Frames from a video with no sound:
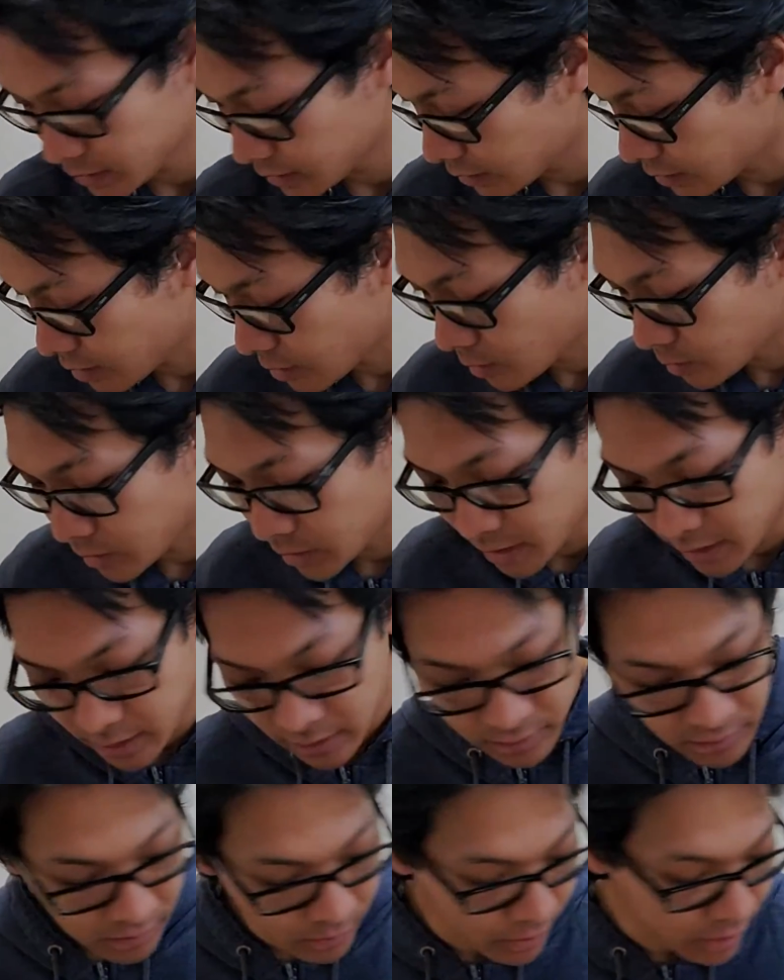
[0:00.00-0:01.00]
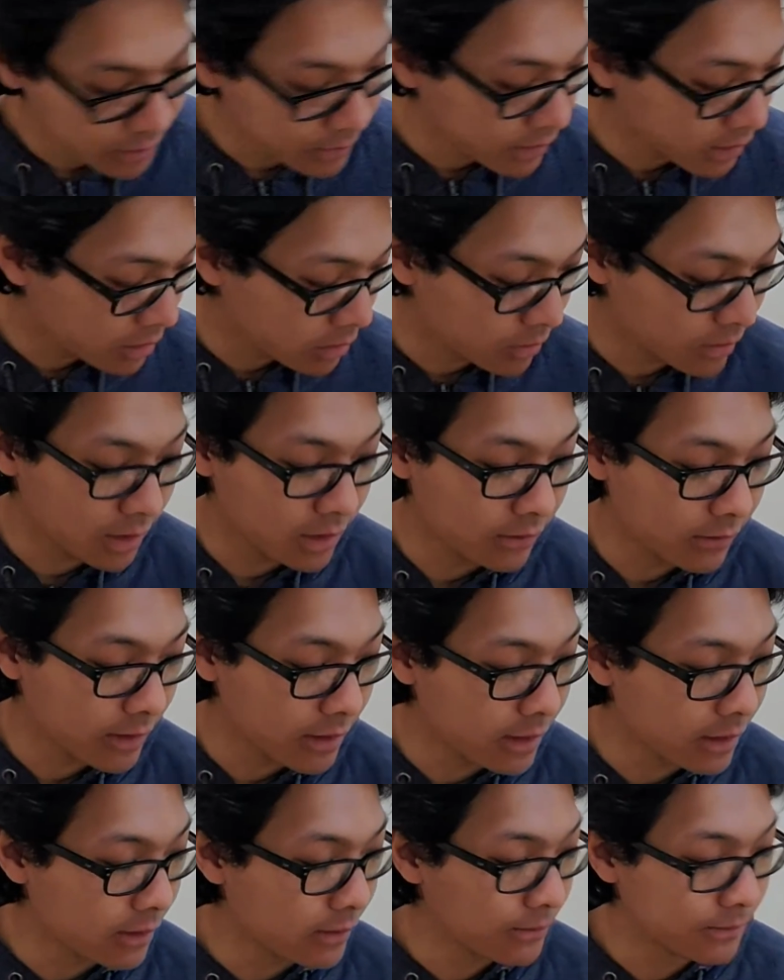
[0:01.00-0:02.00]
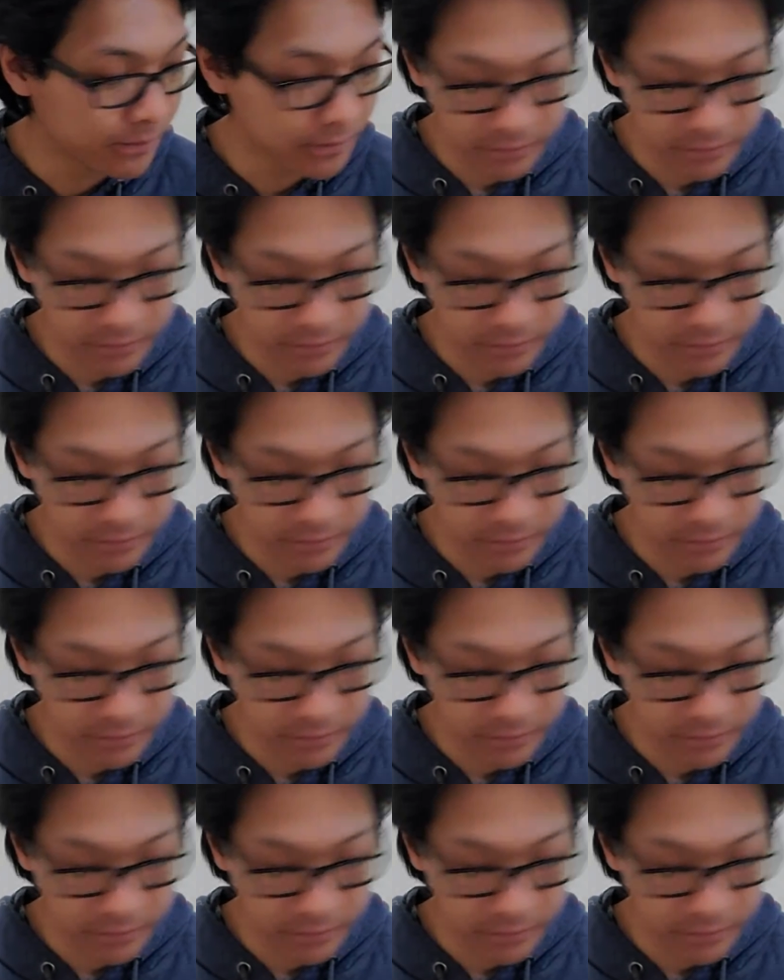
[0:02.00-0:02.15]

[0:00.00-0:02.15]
Choline, where's my choline? Right here.